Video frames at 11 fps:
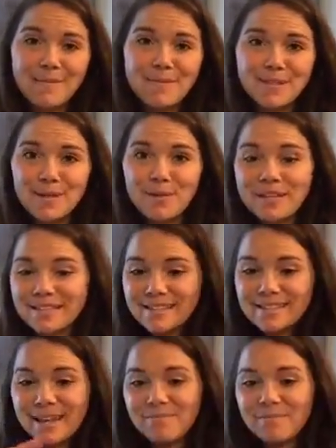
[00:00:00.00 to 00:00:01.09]
So it's the
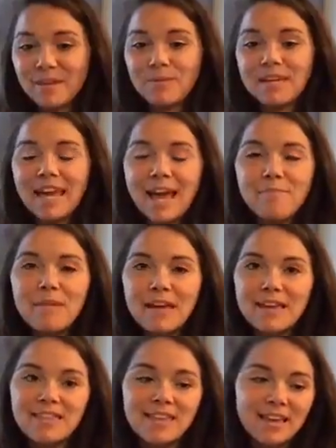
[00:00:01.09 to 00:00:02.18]
same thing. We can't make
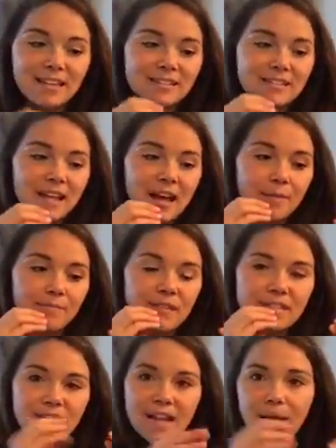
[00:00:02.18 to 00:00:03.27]
things,
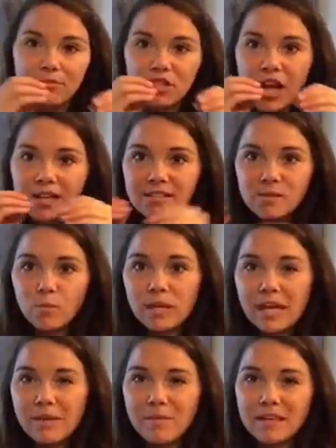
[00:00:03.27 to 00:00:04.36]
these snapshots, we
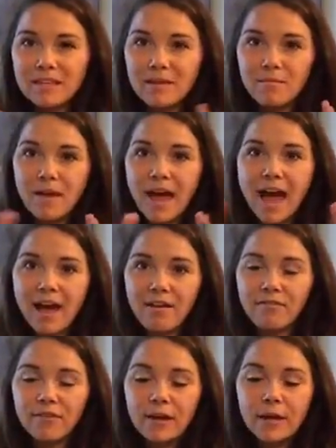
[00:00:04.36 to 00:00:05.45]
can't make them have,